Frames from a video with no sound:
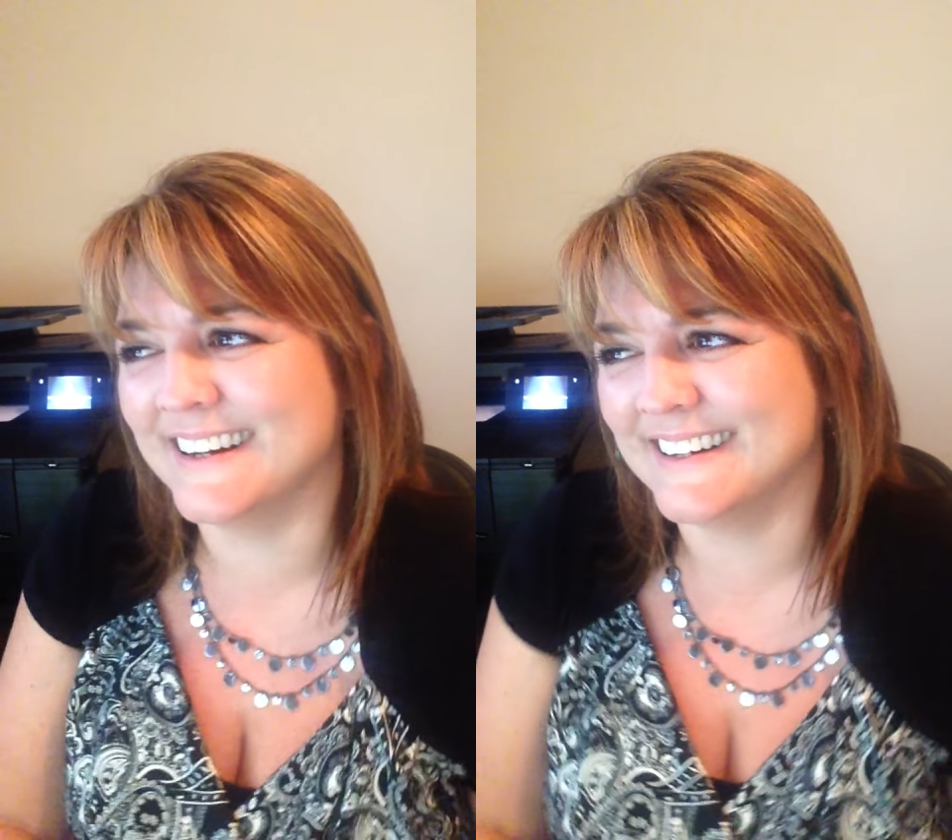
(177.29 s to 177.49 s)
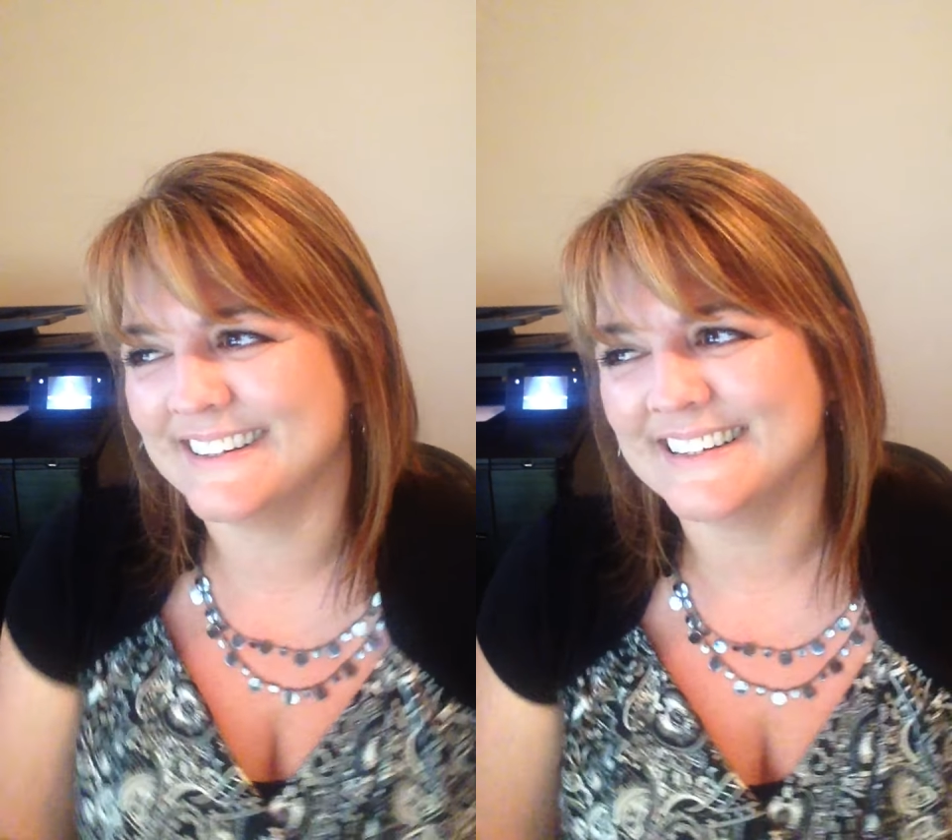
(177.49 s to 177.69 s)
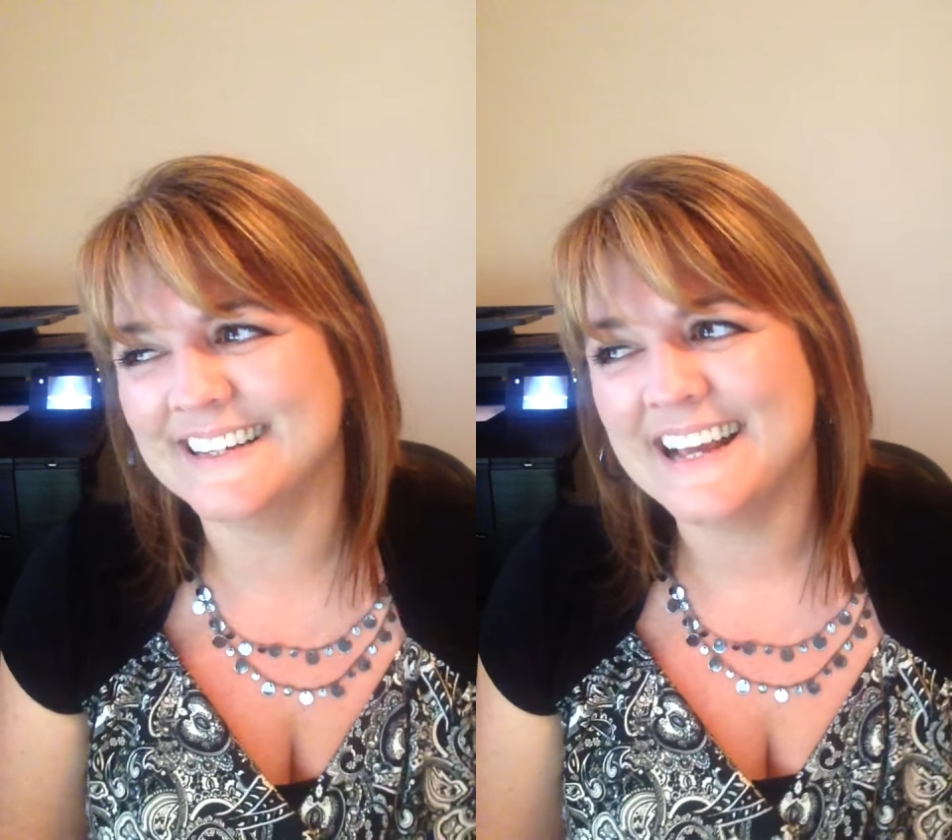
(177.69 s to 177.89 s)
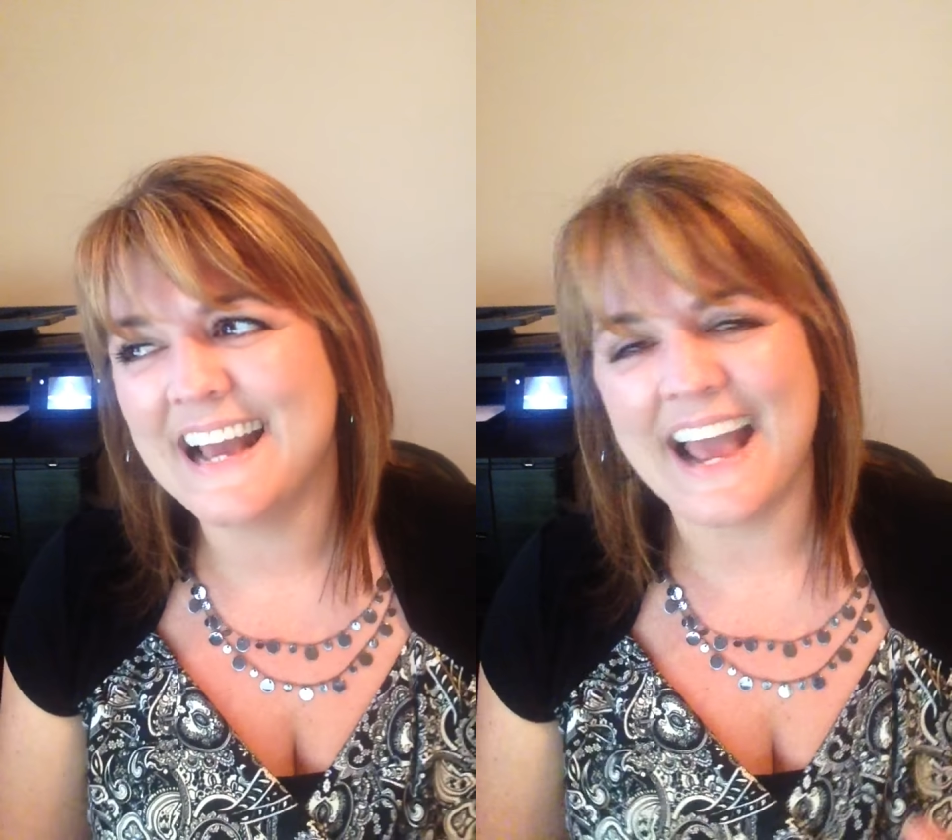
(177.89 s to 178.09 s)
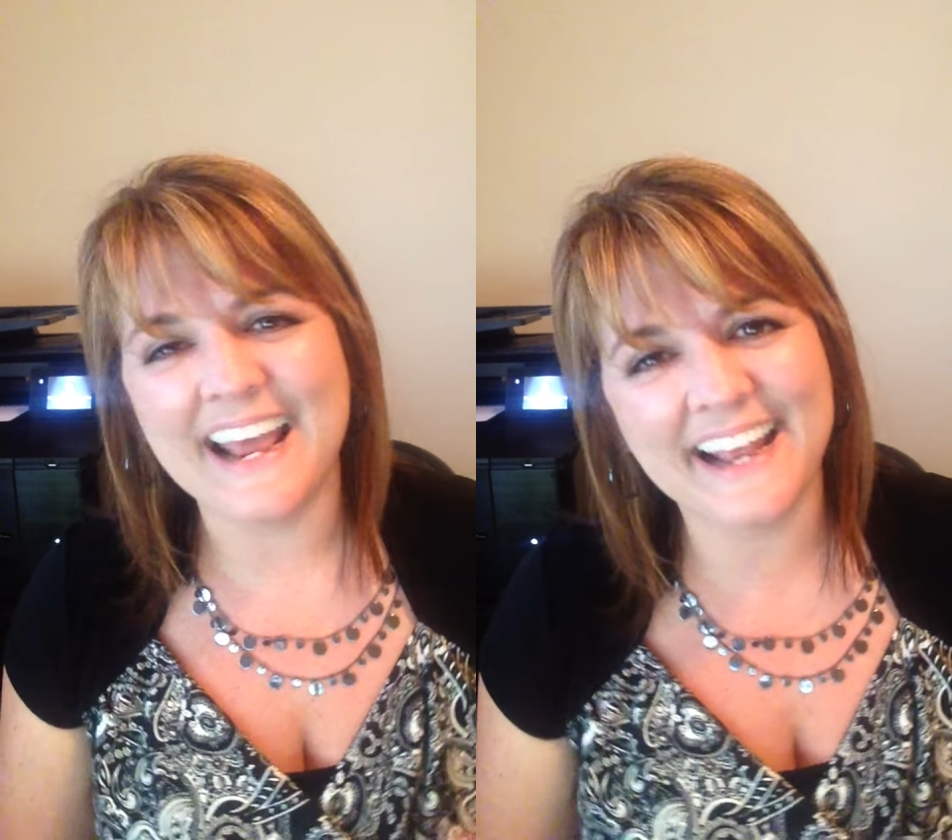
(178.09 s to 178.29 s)

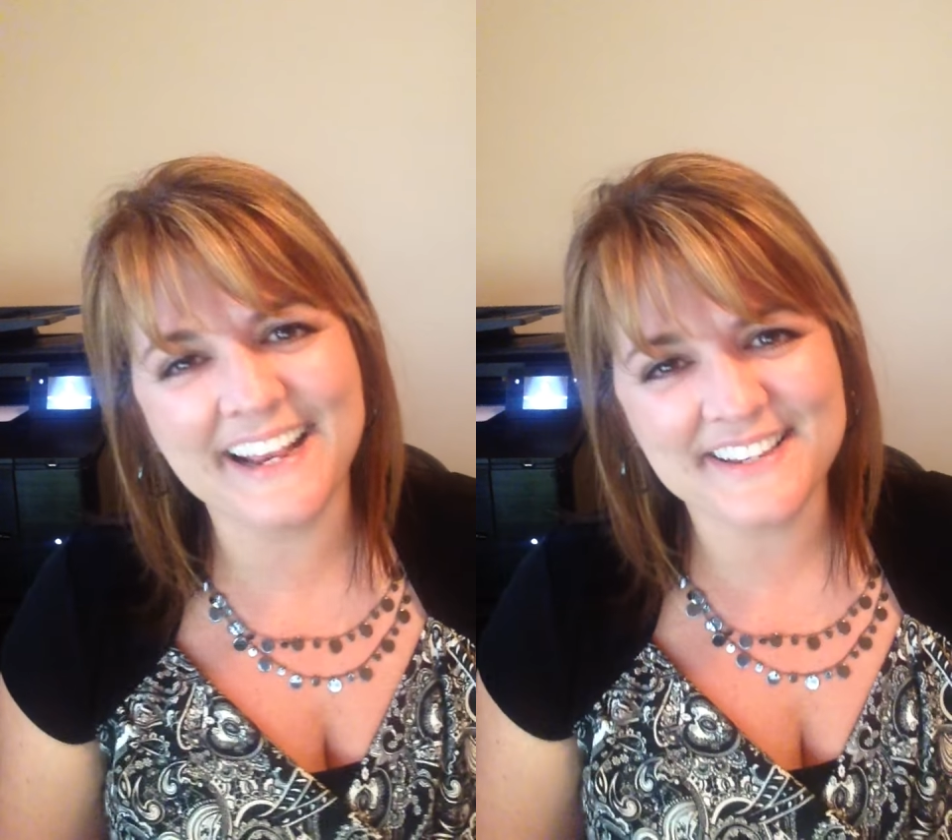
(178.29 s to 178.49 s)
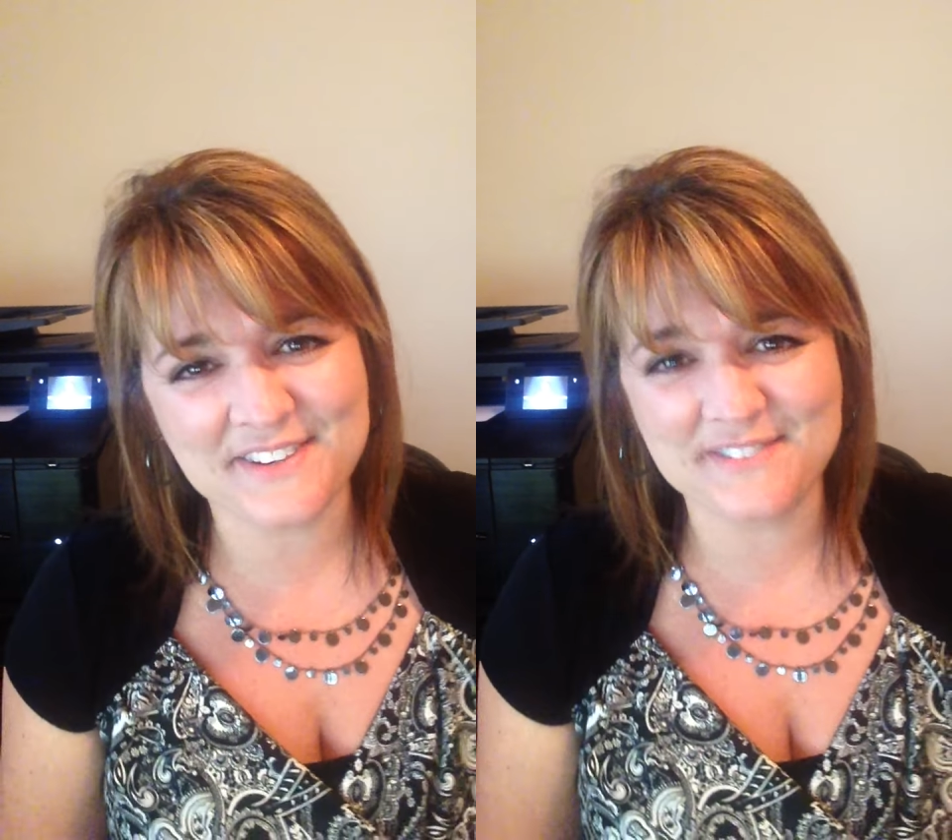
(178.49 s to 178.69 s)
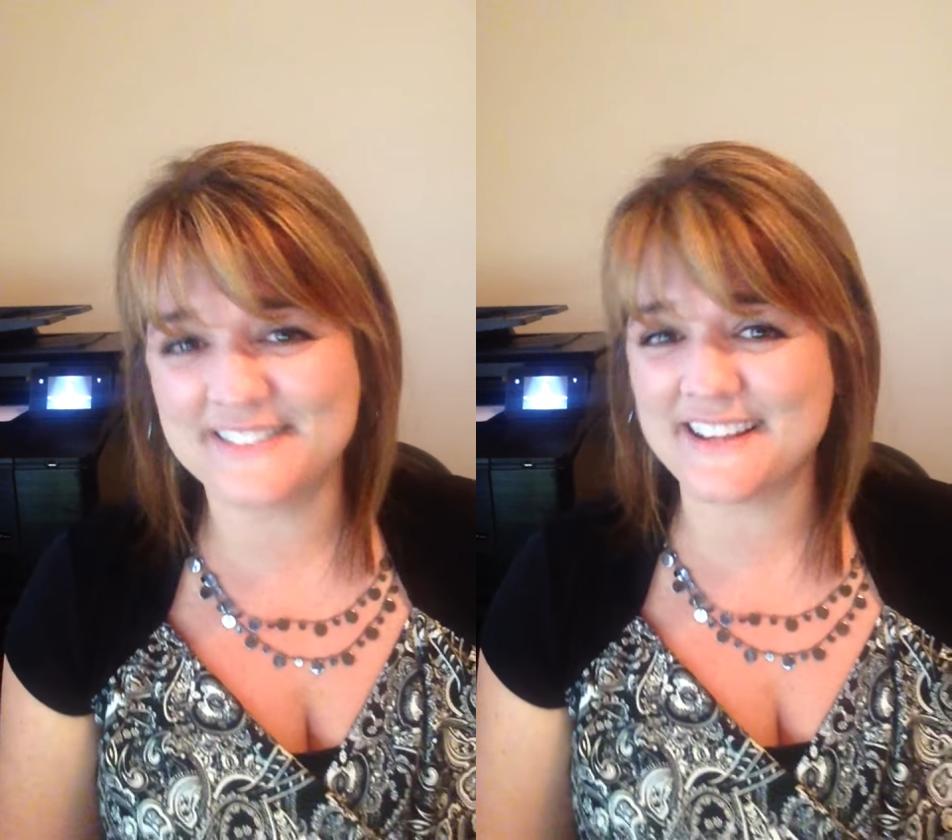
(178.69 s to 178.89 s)
and I do